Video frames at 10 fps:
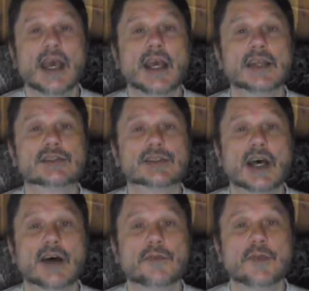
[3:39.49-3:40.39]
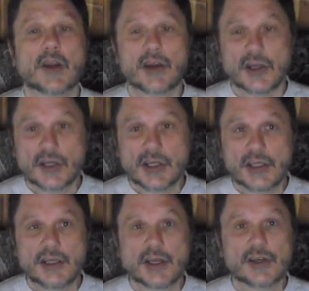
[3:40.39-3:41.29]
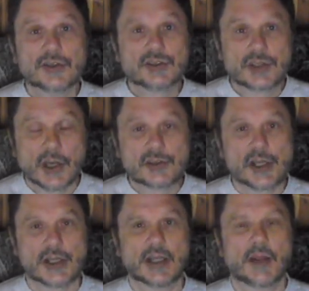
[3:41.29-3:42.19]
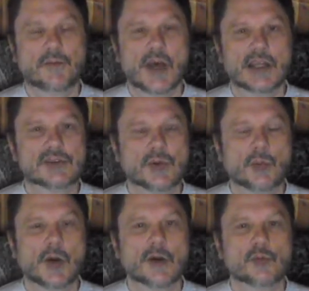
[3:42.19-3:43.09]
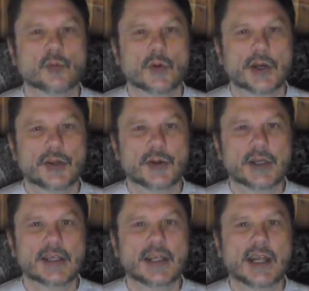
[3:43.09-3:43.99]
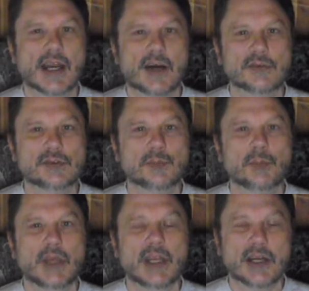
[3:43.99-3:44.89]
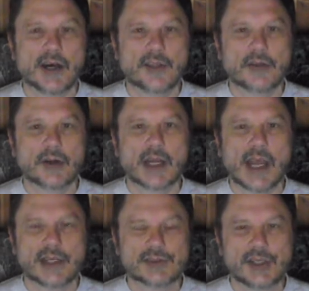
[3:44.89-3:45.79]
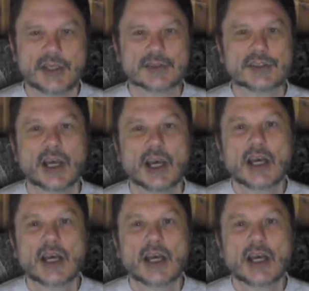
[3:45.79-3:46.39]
It's a very good social event where you can get out and meet other Ataxians,